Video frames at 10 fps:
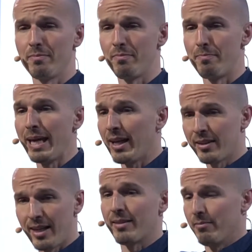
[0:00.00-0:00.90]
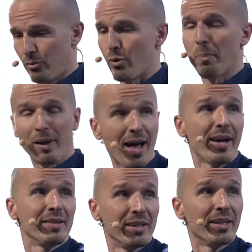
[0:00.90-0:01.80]
being that reply
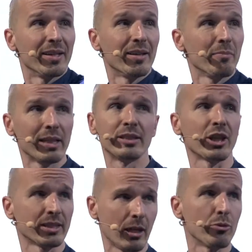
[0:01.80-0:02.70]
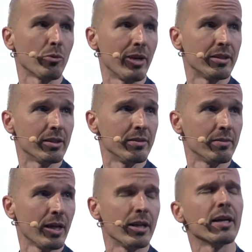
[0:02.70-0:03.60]
there, but it's just automated.
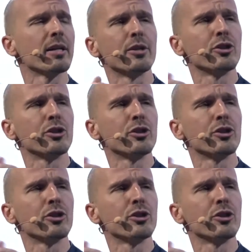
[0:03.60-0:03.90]
And